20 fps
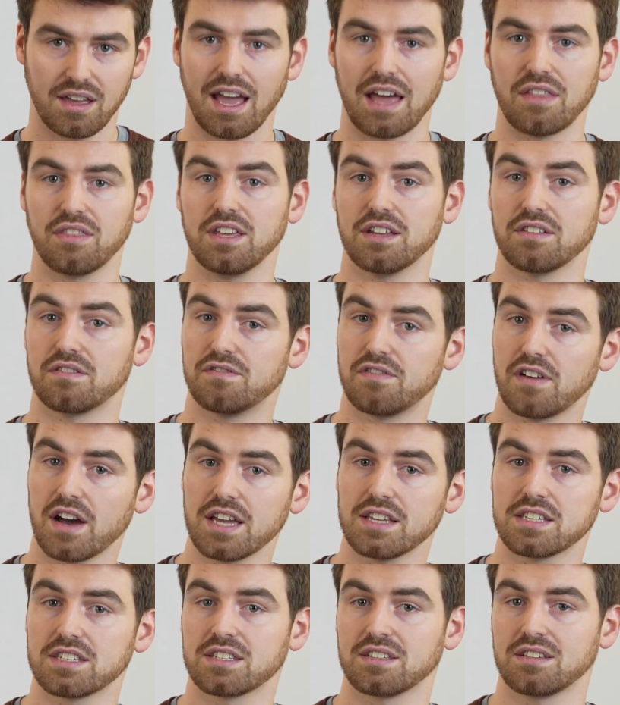and the
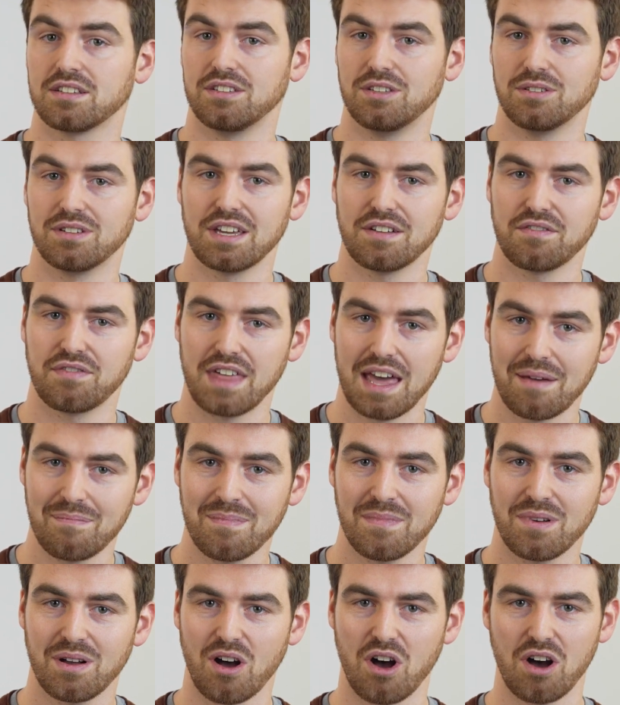advice you give
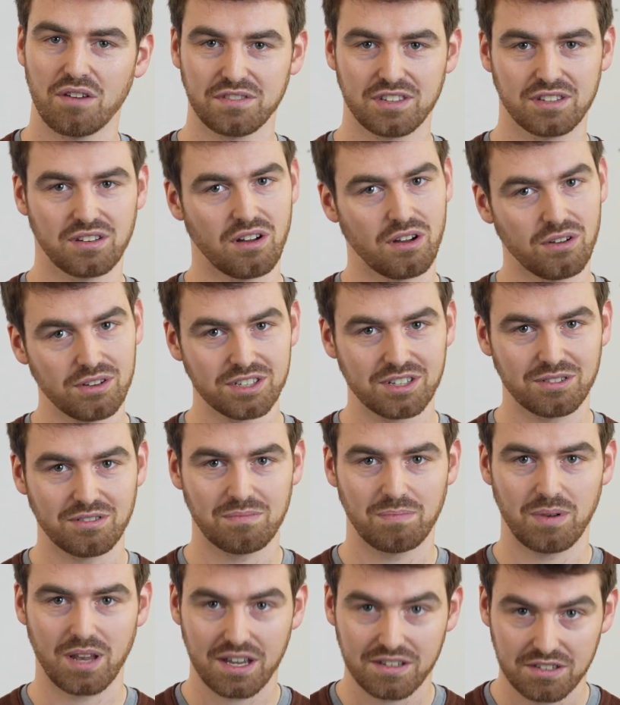them often also
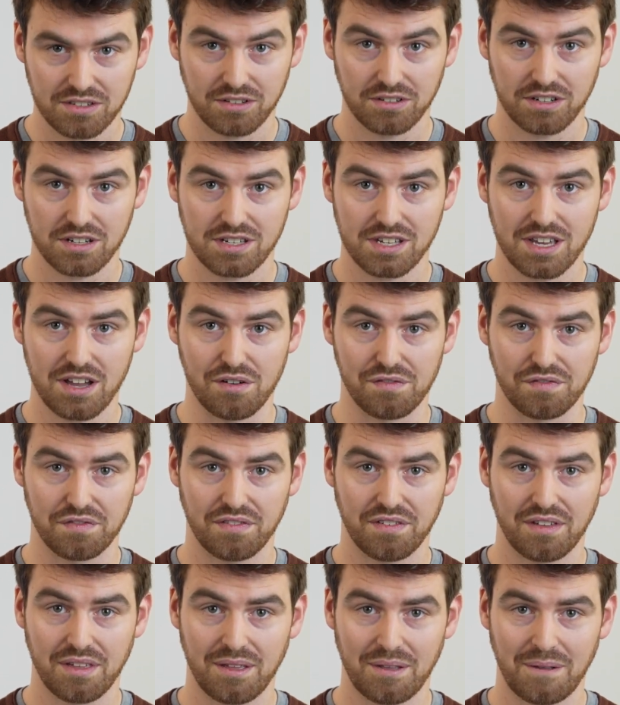applies to yourself.